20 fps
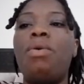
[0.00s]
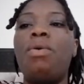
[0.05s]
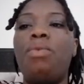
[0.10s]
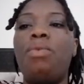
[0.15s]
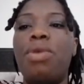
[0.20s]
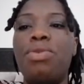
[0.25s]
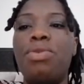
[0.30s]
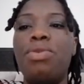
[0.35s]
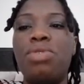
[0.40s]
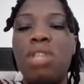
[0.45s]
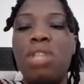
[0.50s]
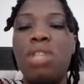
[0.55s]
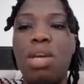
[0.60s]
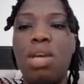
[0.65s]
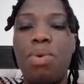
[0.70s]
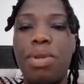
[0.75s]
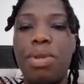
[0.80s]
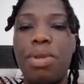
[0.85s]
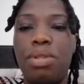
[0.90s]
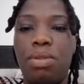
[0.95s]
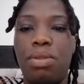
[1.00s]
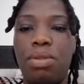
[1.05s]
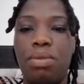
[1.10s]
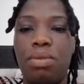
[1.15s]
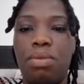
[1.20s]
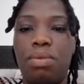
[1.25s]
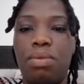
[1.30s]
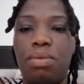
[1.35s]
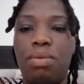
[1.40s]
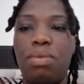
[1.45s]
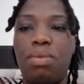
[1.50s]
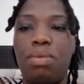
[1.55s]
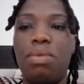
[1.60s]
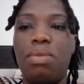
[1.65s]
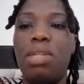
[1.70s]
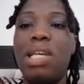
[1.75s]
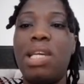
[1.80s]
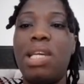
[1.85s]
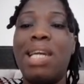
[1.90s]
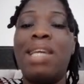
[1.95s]
When you see a question,
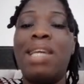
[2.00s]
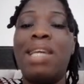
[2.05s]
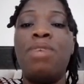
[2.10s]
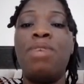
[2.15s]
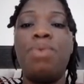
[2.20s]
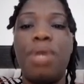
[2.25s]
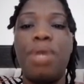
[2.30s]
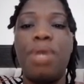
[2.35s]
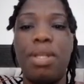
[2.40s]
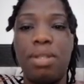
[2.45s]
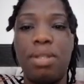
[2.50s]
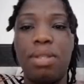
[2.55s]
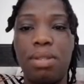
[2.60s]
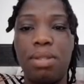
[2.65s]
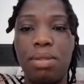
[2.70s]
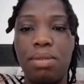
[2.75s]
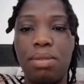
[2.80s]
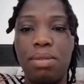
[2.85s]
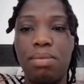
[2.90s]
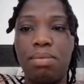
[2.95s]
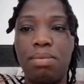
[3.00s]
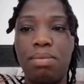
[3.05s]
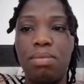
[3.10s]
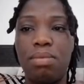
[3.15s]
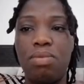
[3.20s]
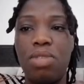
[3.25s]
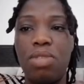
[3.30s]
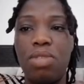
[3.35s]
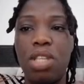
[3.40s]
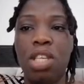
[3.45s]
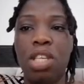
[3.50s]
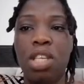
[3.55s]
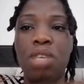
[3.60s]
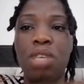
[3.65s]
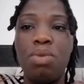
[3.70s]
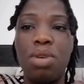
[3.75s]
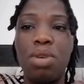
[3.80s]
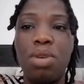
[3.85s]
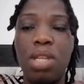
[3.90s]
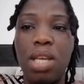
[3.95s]
there are keywords. The
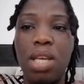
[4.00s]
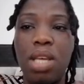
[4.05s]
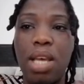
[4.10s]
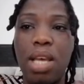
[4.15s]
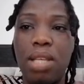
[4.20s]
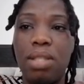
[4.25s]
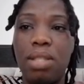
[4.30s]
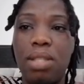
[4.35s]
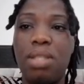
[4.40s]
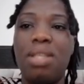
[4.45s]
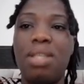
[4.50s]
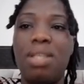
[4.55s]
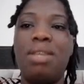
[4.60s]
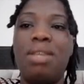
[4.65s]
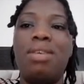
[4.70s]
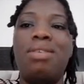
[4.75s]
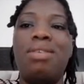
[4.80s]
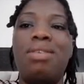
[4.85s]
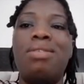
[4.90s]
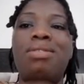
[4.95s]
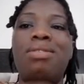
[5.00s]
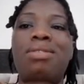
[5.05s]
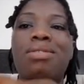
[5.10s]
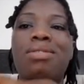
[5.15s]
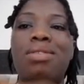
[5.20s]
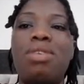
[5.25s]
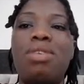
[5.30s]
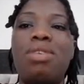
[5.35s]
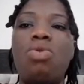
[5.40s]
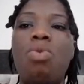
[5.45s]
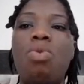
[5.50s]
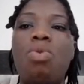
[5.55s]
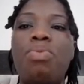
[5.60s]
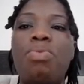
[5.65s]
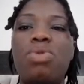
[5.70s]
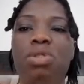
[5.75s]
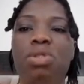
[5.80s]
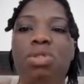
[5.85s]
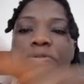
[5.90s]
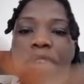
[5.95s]
keyword here is single
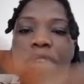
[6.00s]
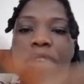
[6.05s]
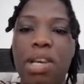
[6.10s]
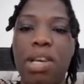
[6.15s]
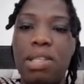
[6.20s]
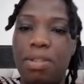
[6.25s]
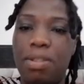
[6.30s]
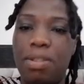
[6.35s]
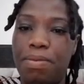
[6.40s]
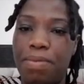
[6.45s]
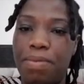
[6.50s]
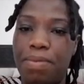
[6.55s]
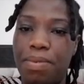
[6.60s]
most effective.